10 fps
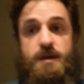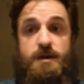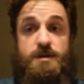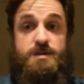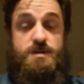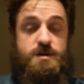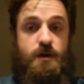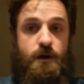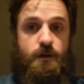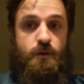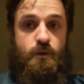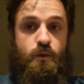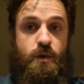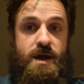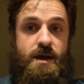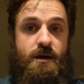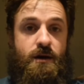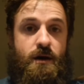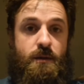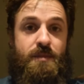So we
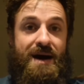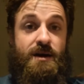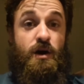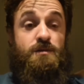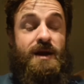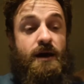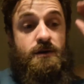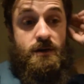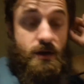are back home now.